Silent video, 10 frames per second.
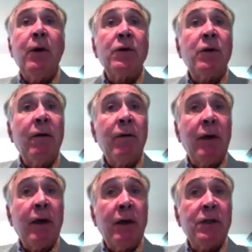And we also
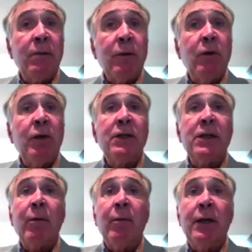give calcium
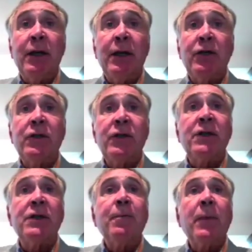gluconate supplementation,
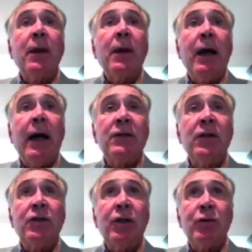since
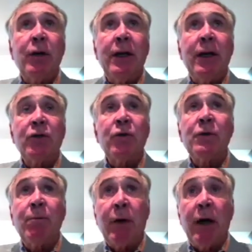acid citrate
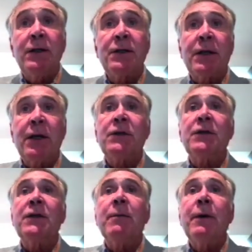dextrose binds
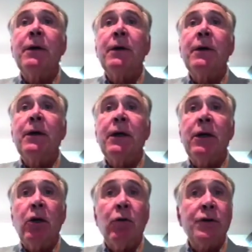calcium
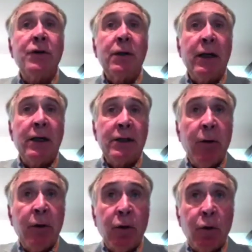and lowers it.
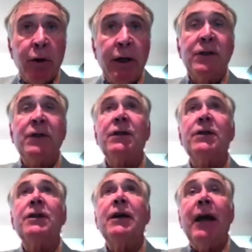That's how it creates
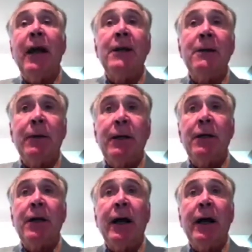its
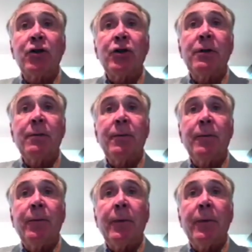antiplatelet action.